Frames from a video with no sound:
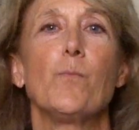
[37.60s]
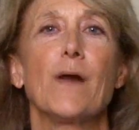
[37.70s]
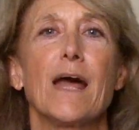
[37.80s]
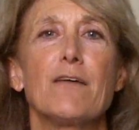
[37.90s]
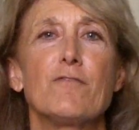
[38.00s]

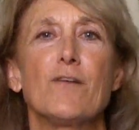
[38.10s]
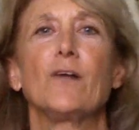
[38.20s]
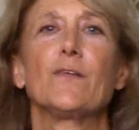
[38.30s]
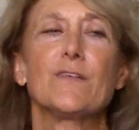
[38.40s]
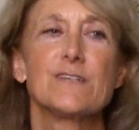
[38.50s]
But I
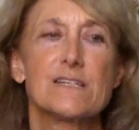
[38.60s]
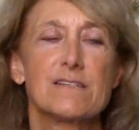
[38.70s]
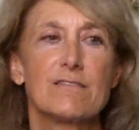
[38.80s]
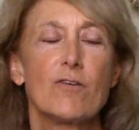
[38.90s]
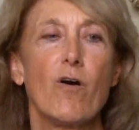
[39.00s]
felt
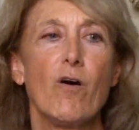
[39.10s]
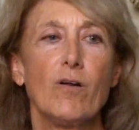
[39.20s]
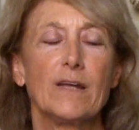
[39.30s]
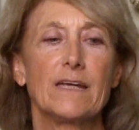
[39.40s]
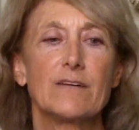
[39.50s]
this
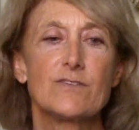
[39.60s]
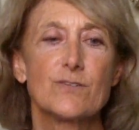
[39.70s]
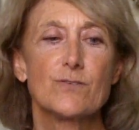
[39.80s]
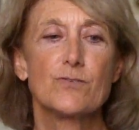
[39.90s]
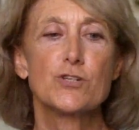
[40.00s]
calling
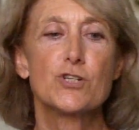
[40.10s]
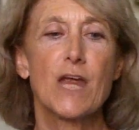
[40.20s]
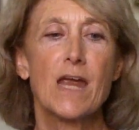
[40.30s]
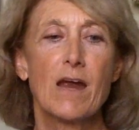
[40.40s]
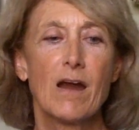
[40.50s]
to
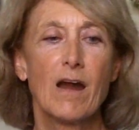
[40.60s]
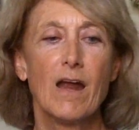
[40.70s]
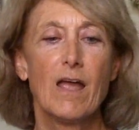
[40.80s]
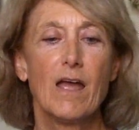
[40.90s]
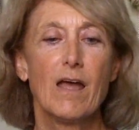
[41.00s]
share